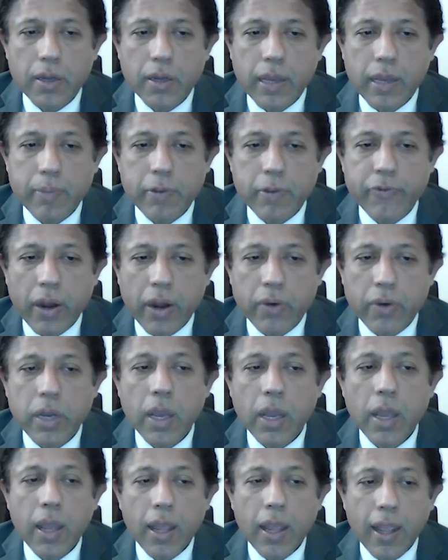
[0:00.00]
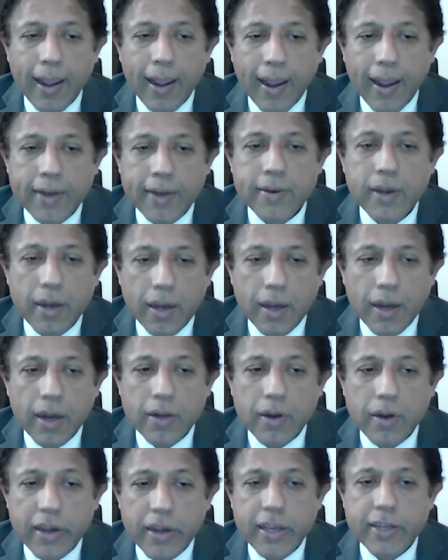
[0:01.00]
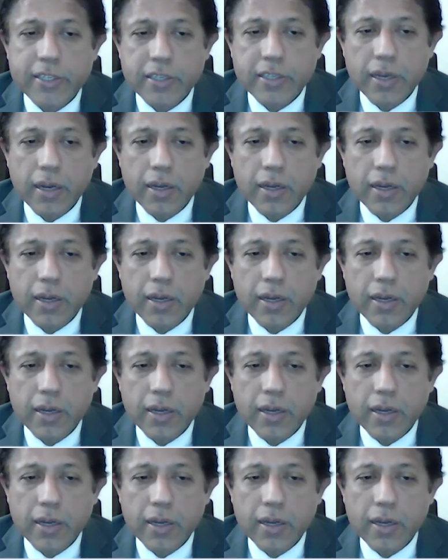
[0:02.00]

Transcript: can be found, and a cardiac